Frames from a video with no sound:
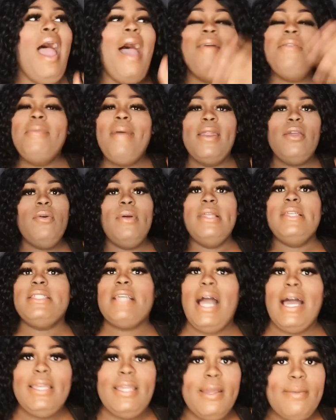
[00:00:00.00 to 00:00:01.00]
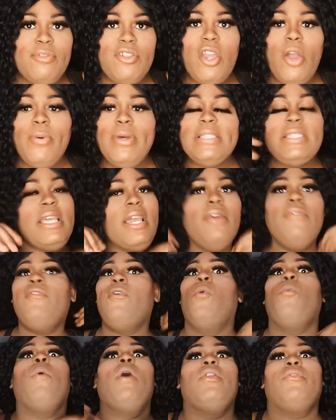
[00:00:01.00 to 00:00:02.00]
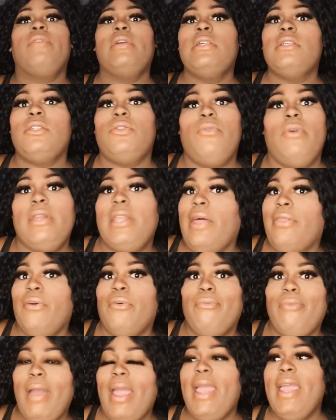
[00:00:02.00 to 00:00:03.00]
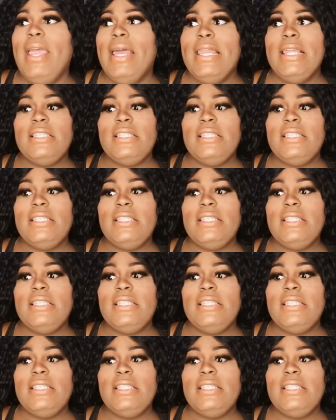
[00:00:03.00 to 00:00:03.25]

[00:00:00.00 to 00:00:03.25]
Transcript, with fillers: everybody on this goddamn show is here for one reason or another, right?